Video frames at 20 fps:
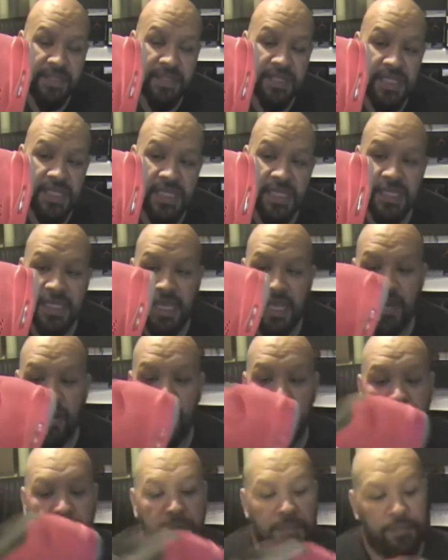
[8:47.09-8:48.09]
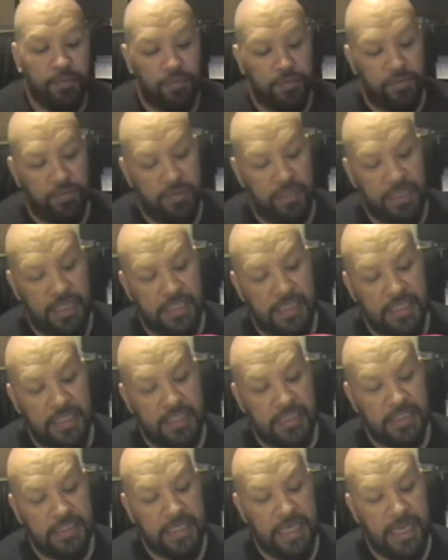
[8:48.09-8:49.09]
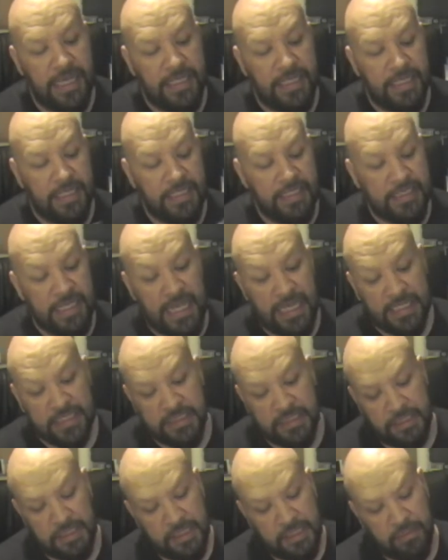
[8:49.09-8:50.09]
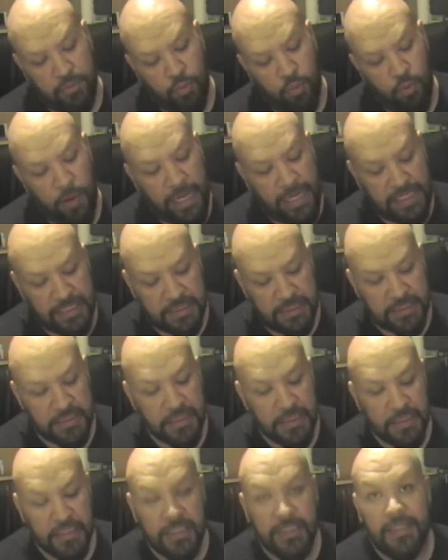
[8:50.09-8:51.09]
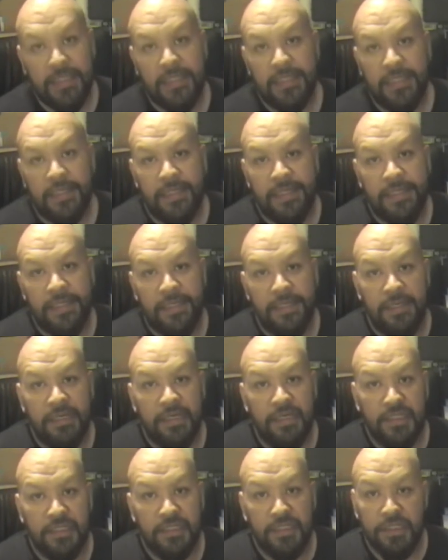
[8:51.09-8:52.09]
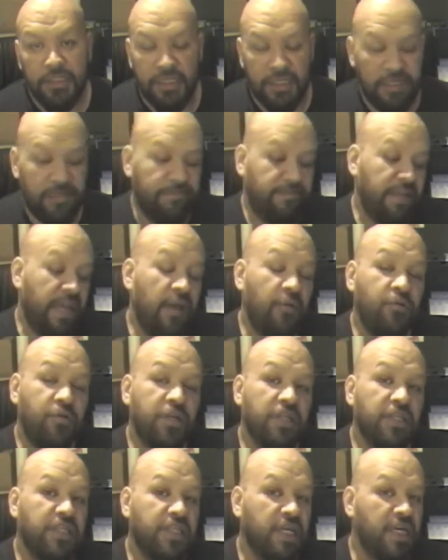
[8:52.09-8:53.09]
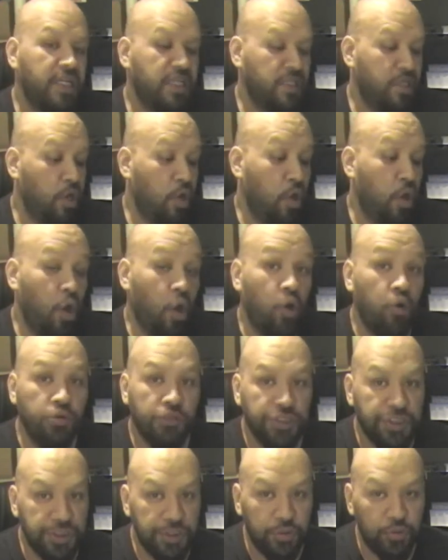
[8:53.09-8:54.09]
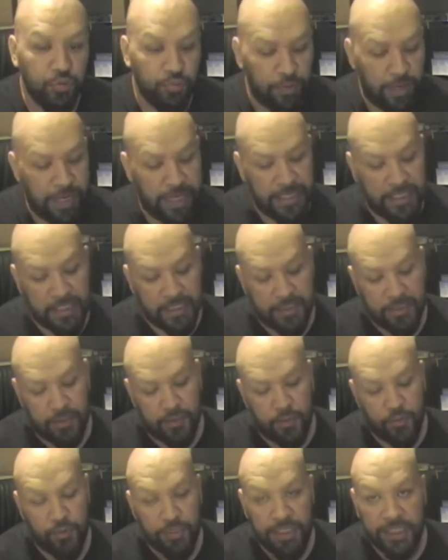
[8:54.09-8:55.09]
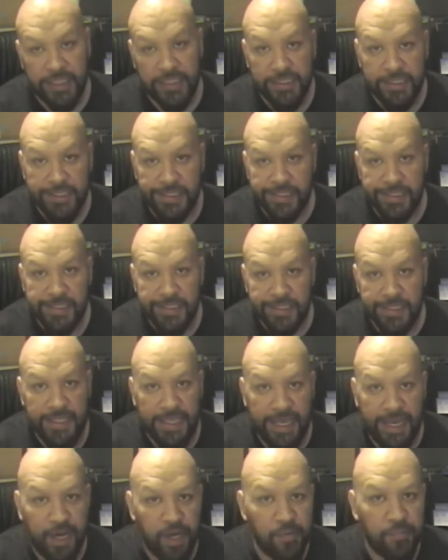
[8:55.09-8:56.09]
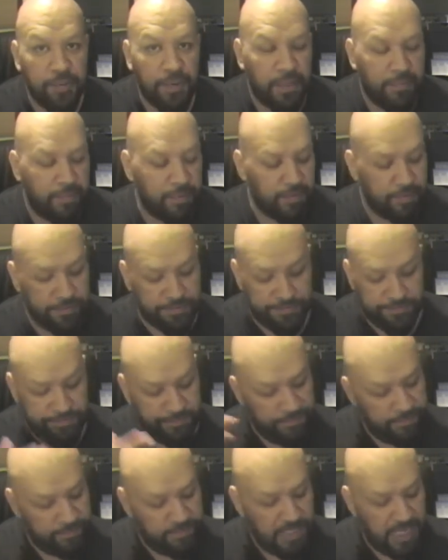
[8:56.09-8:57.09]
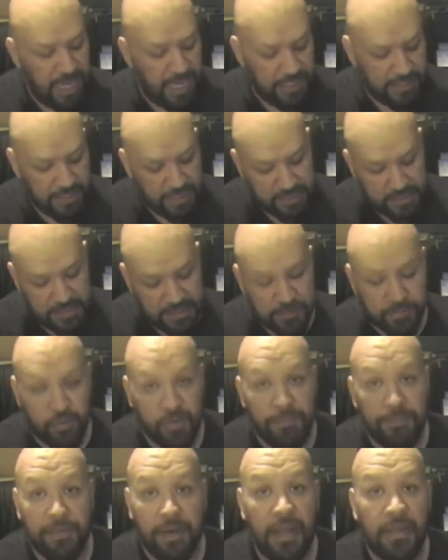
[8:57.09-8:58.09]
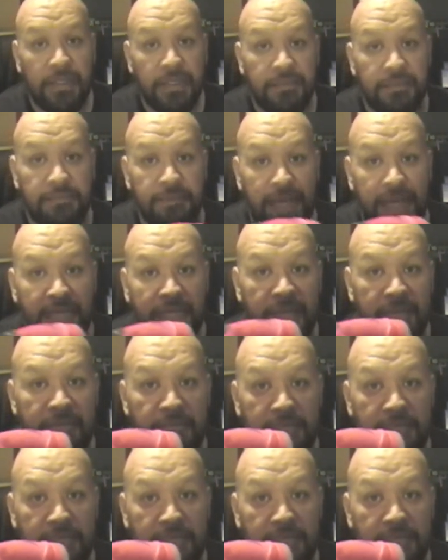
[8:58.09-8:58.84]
the air bubble on the inside is actually white. If they would have done the whole shoe red, including the air bubble, I think this would have probably made it